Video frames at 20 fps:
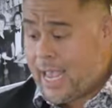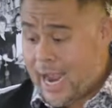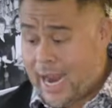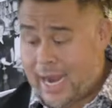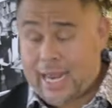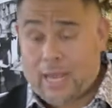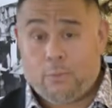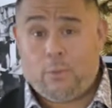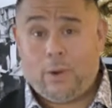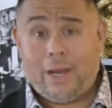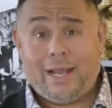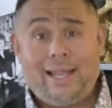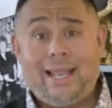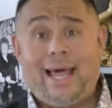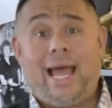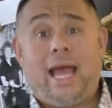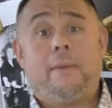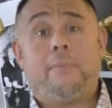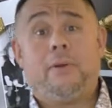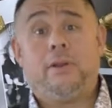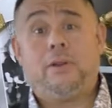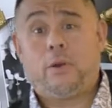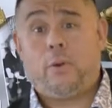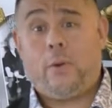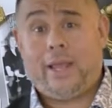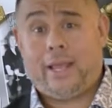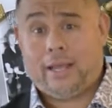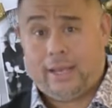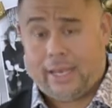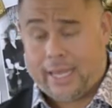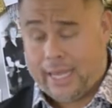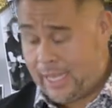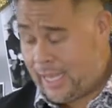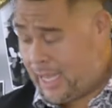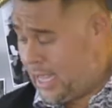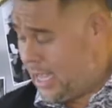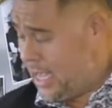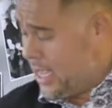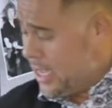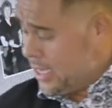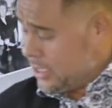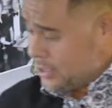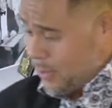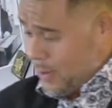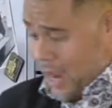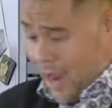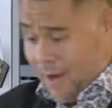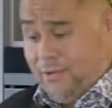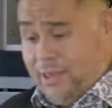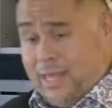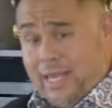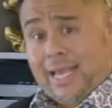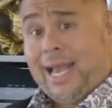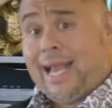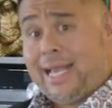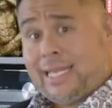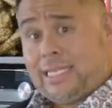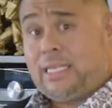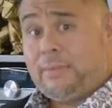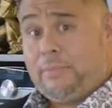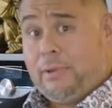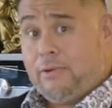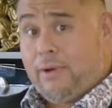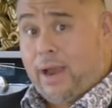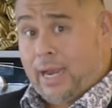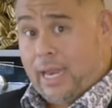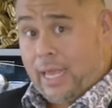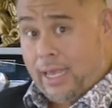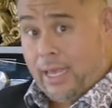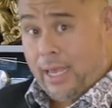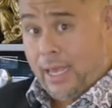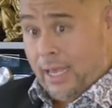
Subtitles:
and it will happen quickly. So everything has to be ready.